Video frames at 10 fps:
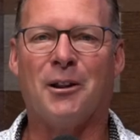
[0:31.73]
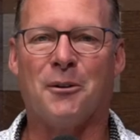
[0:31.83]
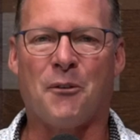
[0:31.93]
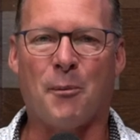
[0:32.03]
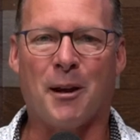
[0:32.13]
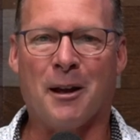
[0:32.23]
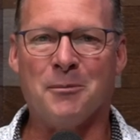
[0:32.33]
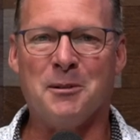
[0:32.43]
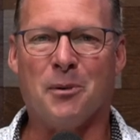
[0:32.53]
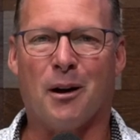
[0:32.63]
Hello, everybody.
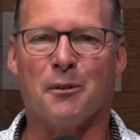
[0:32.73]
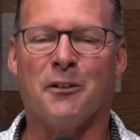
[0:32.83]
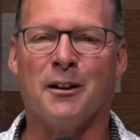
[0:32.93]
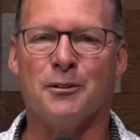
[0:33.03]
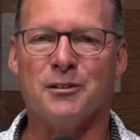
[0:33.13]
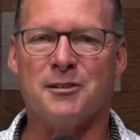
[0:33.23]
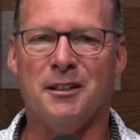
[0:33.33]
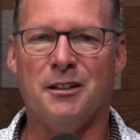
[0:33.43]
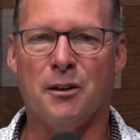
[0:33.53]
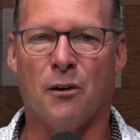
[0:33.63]
I'm Dean Barber, founder and
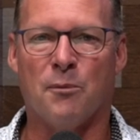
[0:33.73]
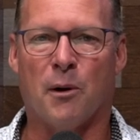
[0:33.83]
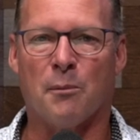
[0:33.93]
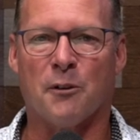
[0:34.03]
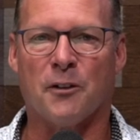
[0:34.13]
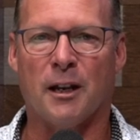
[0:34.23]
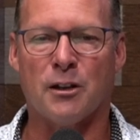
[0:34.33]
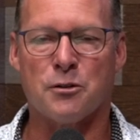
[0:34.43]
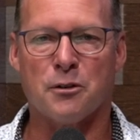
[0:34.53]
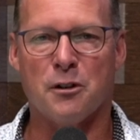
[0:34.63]
CEO of Barber
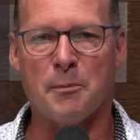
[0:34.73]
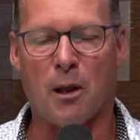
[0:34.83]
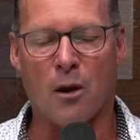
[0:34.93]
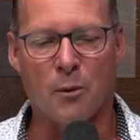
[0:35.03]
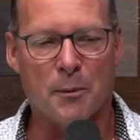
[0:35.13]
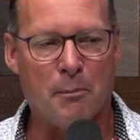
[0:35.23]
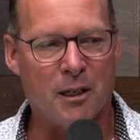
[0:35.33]
Financial Group, along with